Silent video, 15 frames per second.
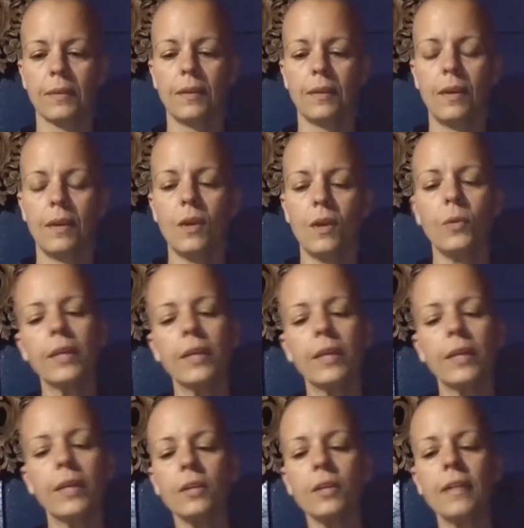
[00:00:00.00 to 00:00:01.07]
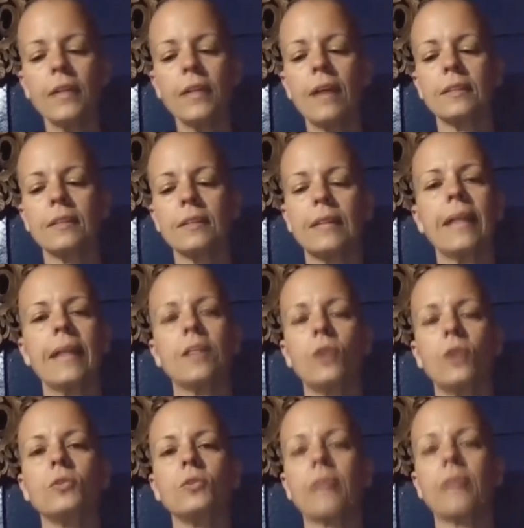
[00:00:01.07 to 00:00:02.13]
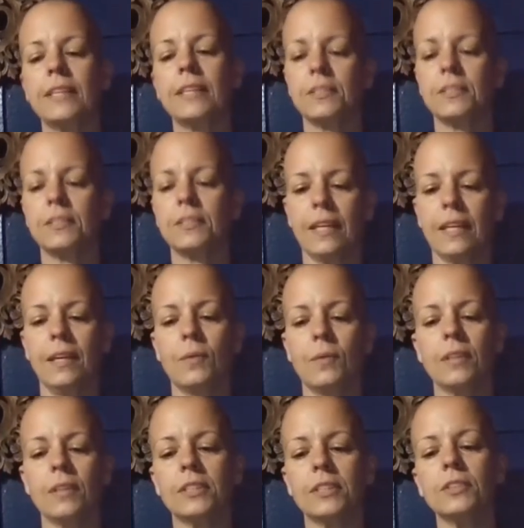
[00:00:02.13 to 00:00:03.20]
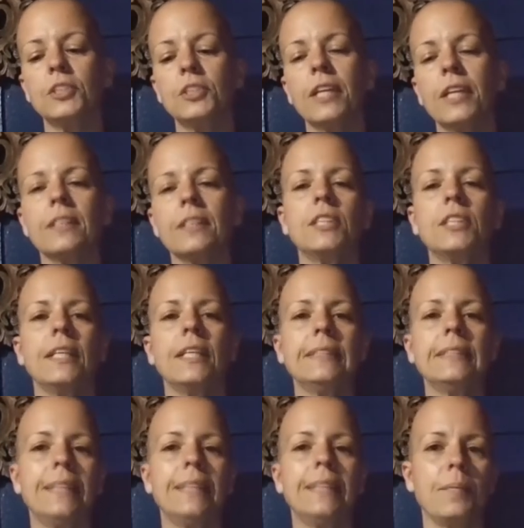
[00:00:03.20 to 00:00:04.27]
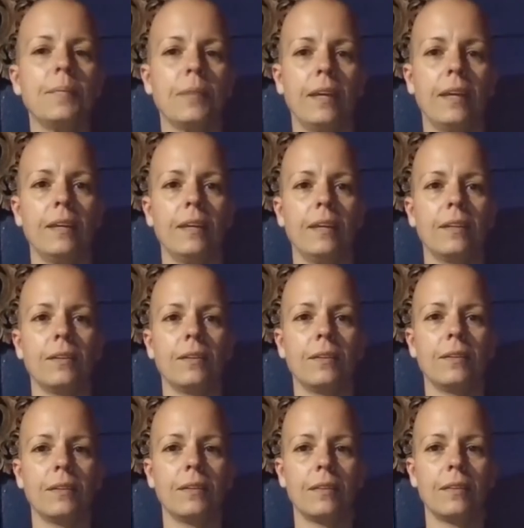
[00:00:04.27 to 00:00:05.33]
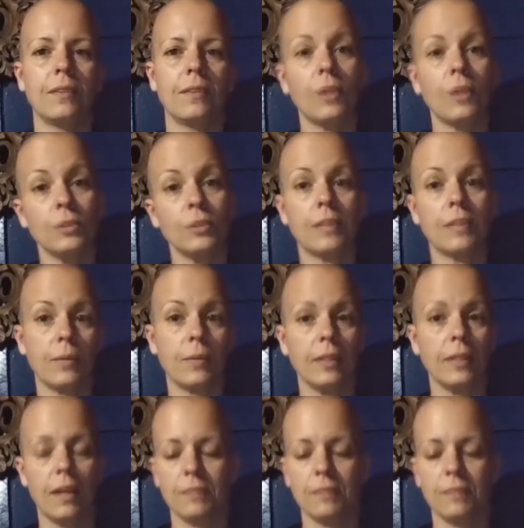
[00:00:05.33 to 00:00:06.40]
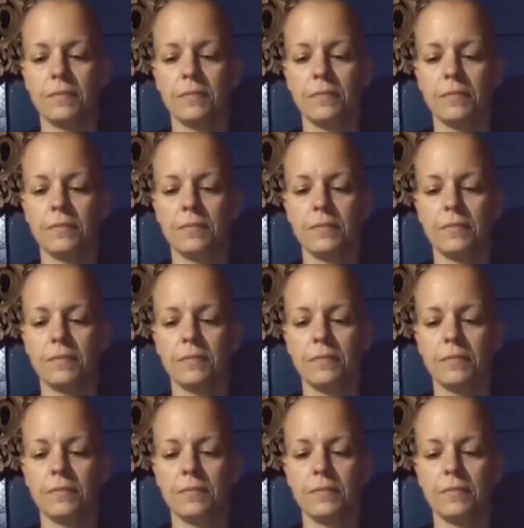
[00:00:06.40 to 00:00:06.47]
We can learn how to let go gracefully while still cherishing deeply those that we love.